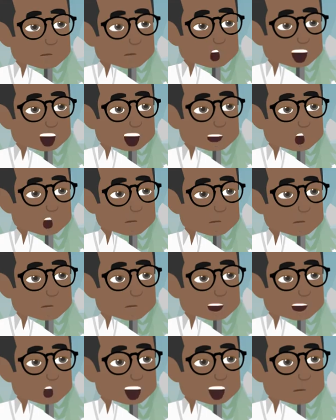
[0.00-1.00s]
Channel
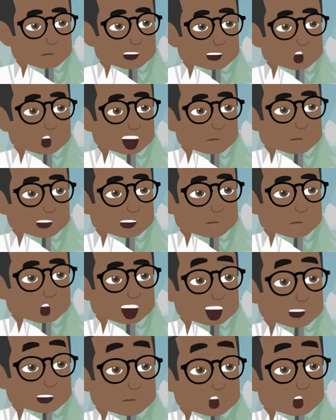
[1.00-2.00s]
means a group.
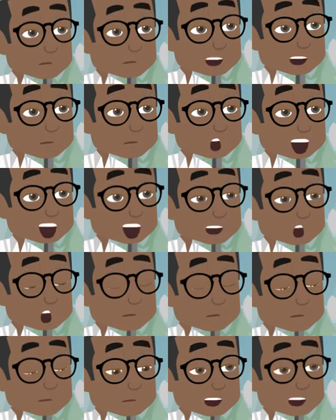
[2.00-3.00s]
You can also
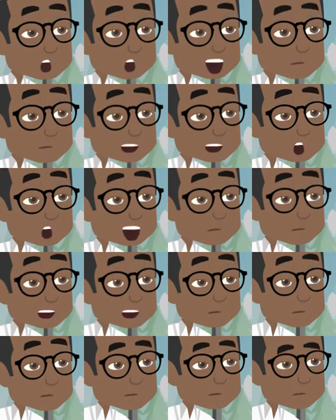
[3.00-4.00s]
have a private chat or
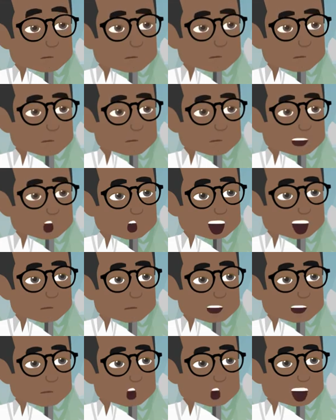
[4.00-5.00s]
voice chat with your friends
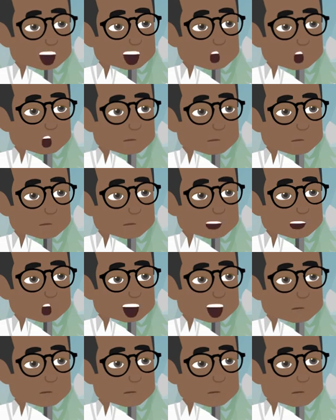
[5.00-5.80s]
on Utopia.